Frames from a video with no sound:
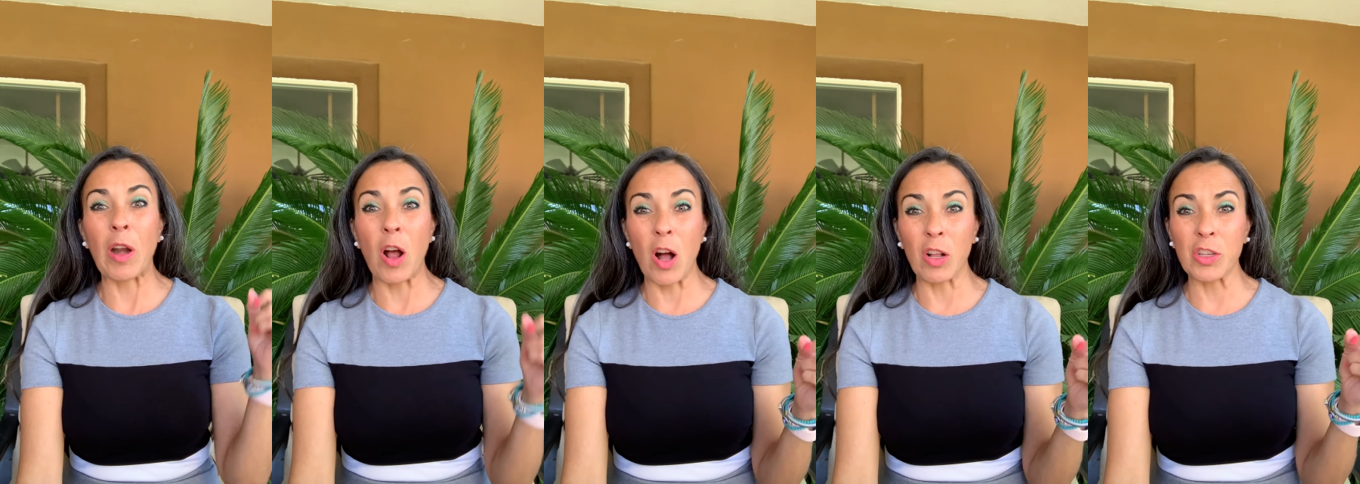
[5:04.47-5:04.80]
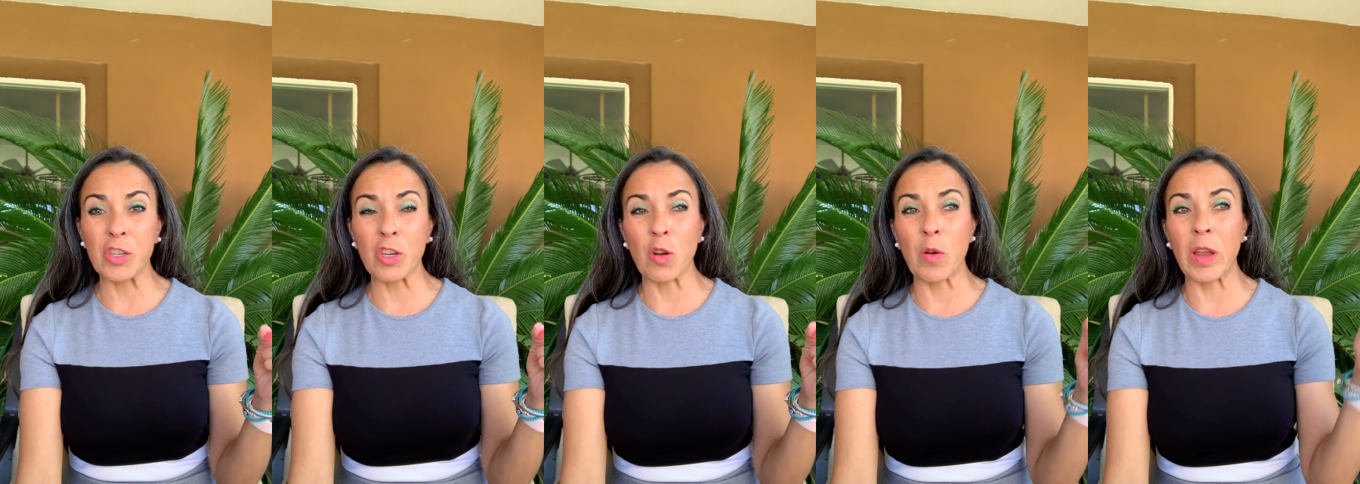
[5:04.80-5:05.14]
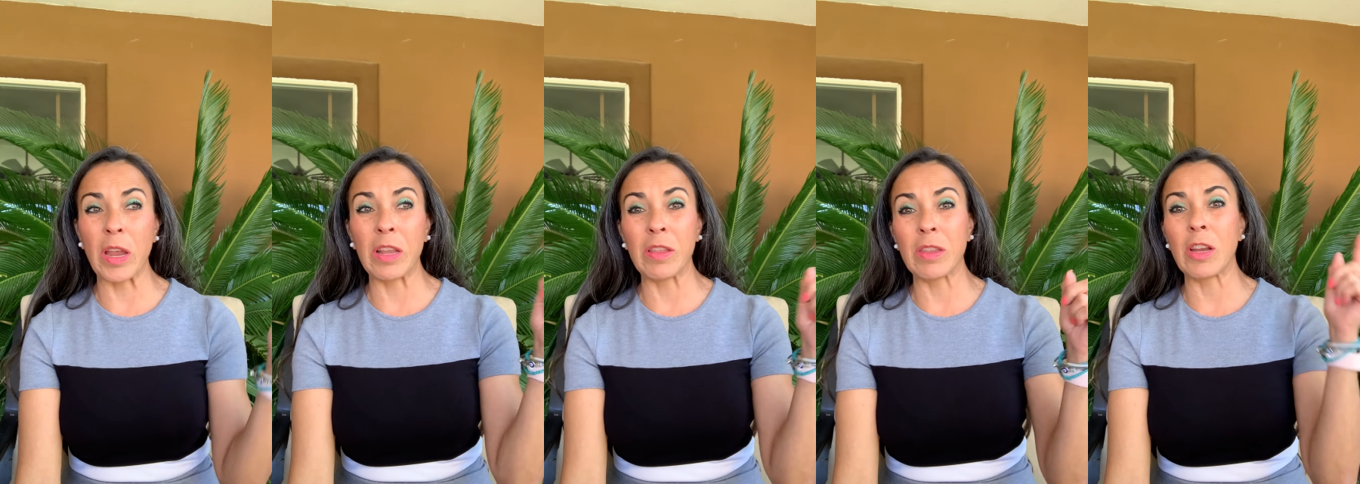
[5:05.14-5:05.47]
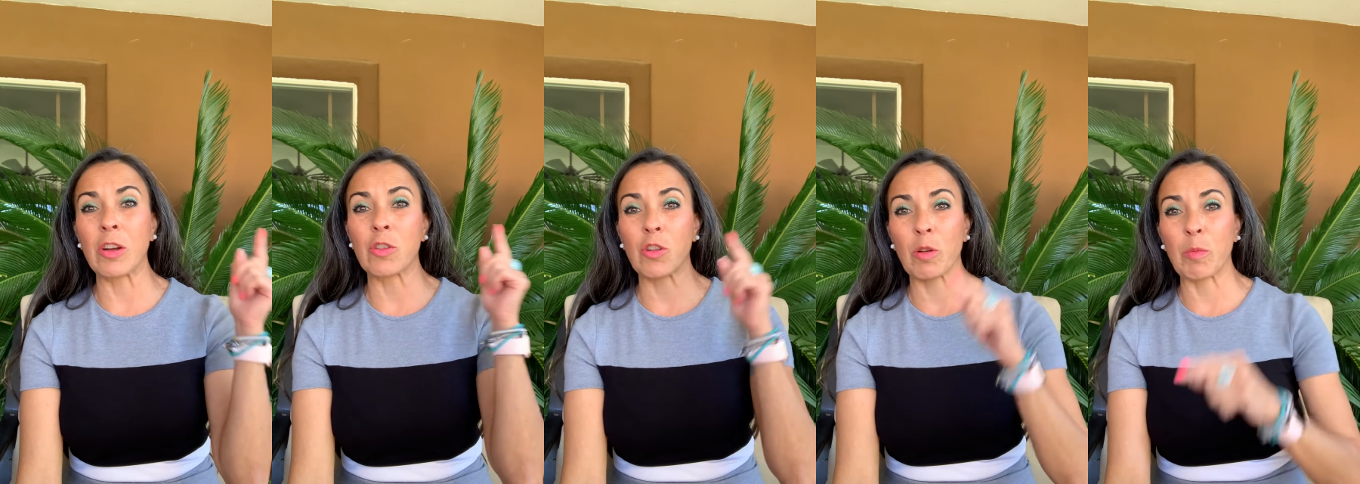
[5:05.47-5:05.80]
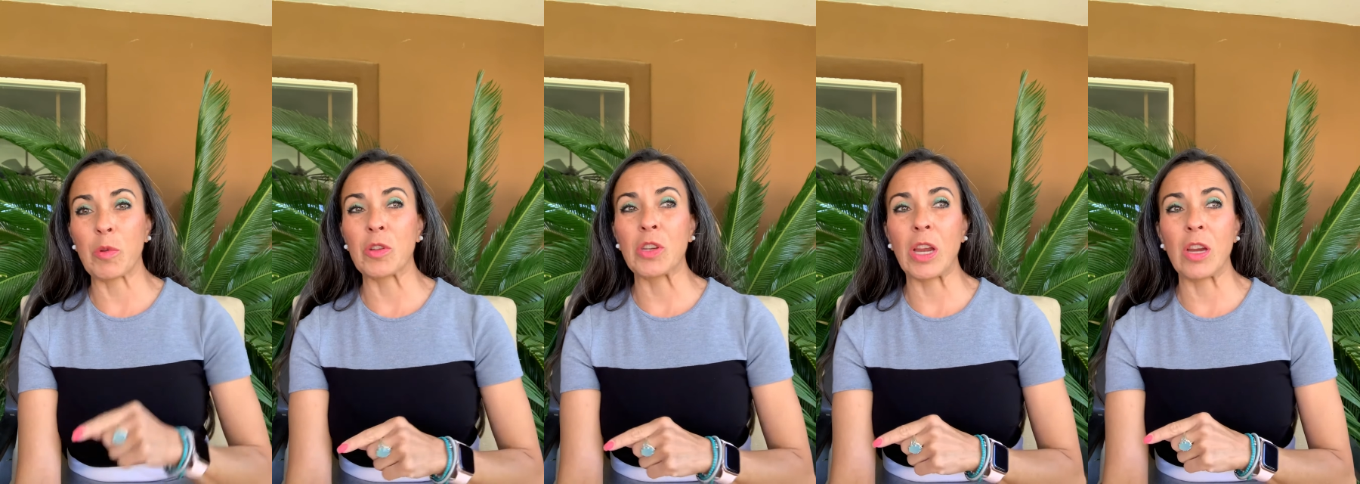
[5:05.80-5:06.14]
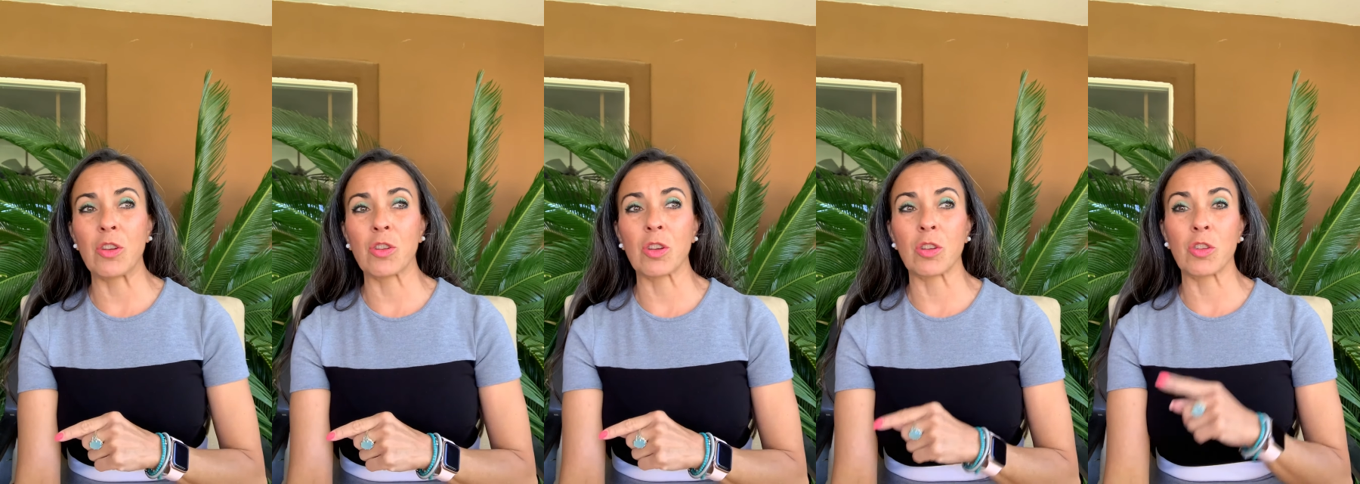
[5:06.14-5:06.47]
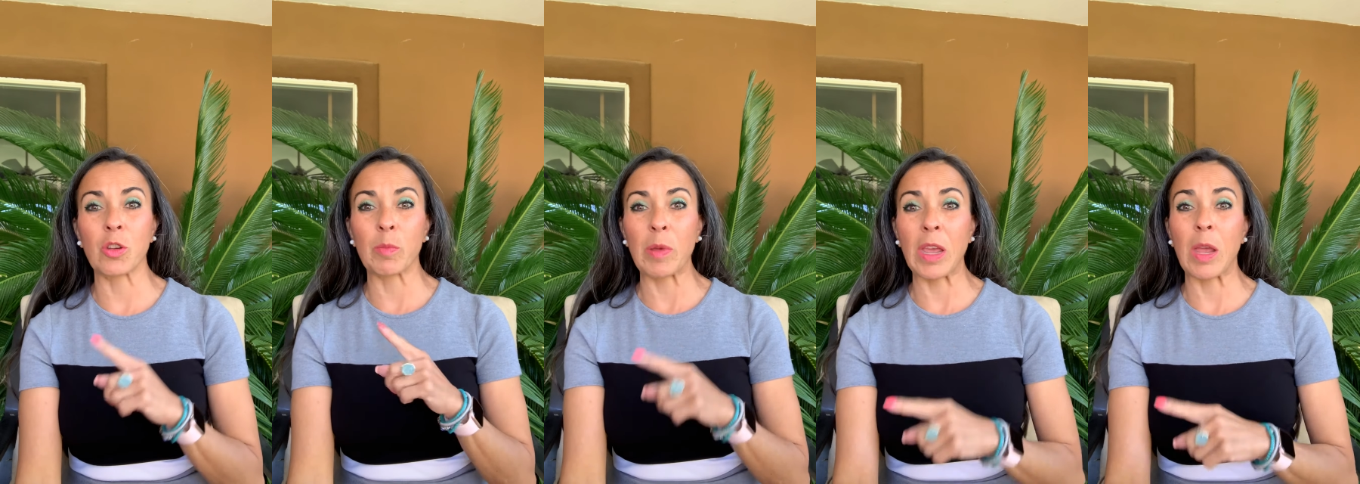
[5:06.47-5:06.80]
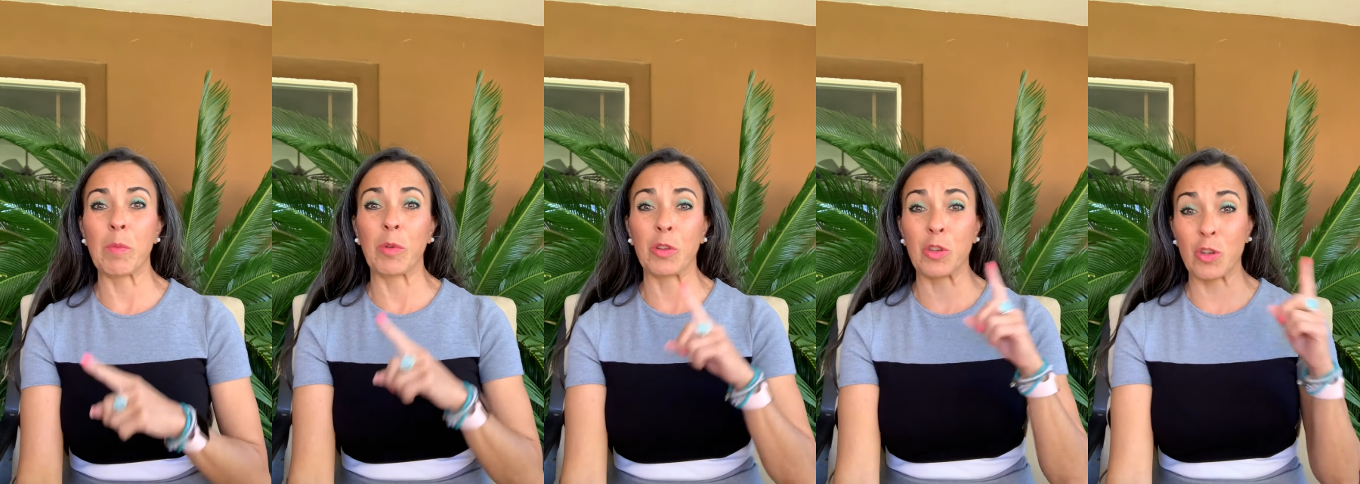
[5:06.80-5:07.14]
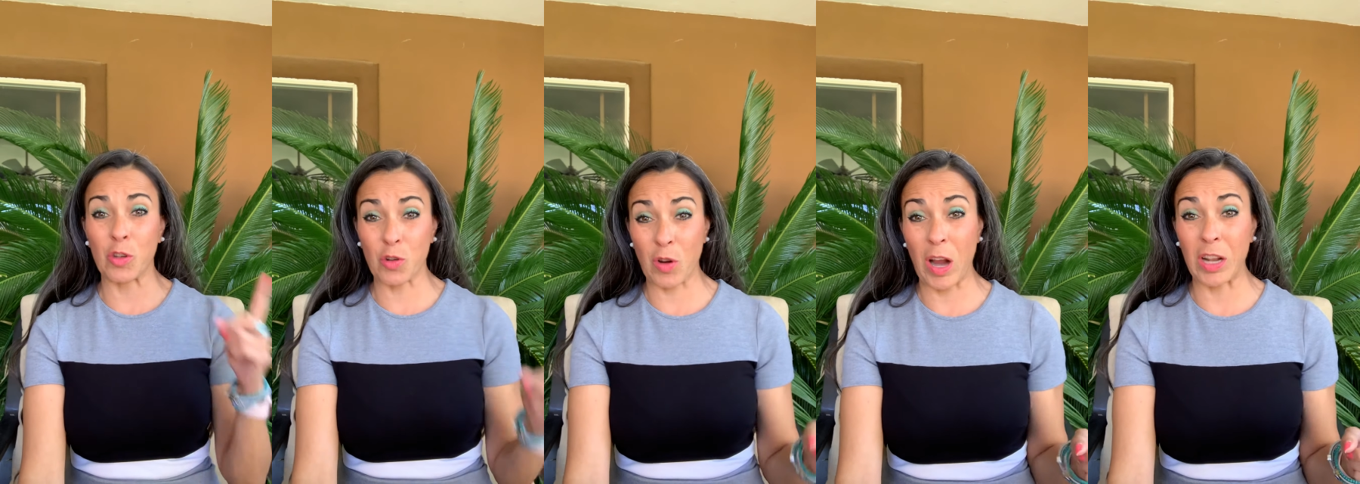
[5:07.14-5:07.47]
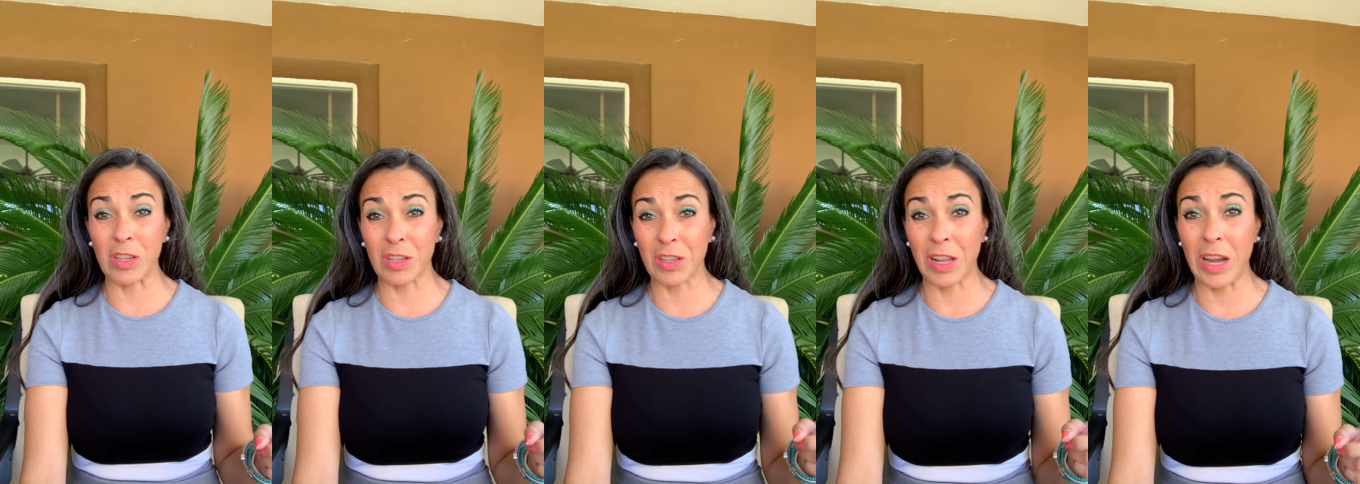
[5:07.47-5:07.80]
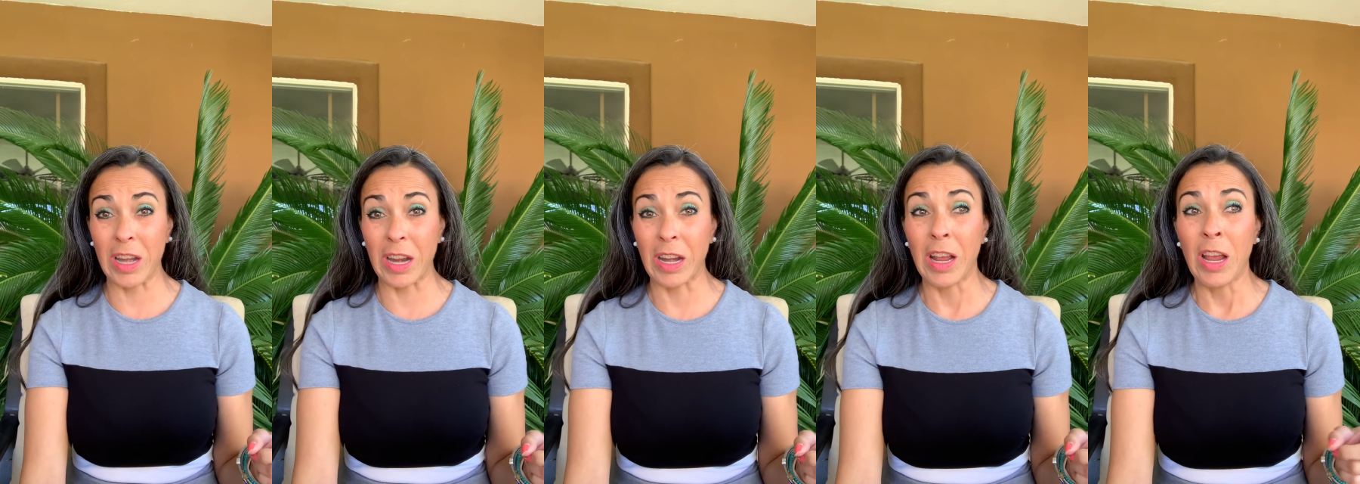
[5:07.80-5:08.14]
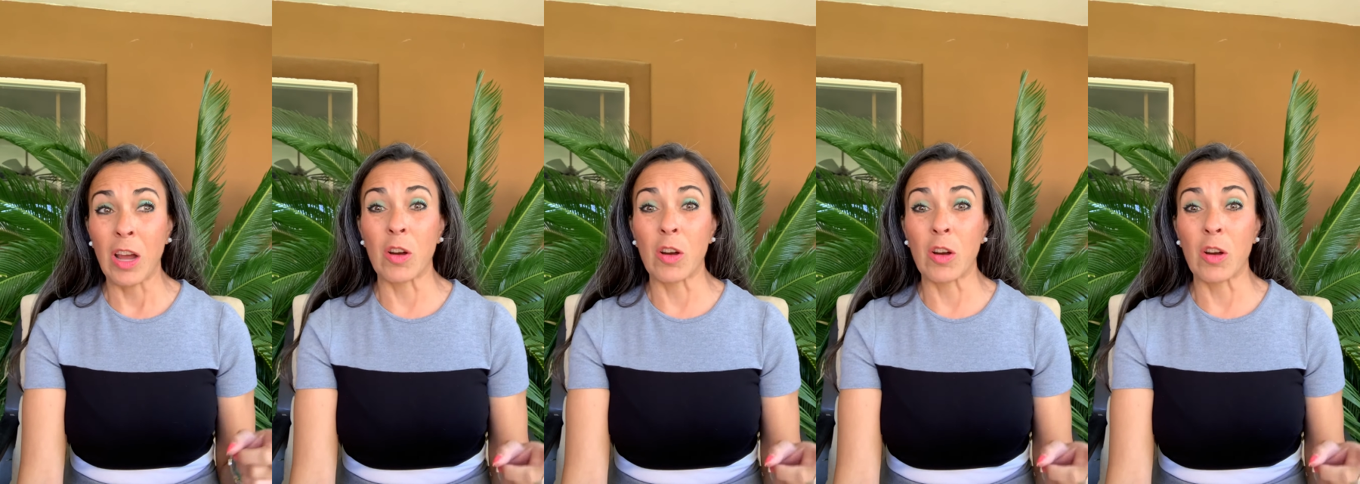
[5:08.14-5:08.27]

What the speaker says: also in the interpretation to be able to translate it,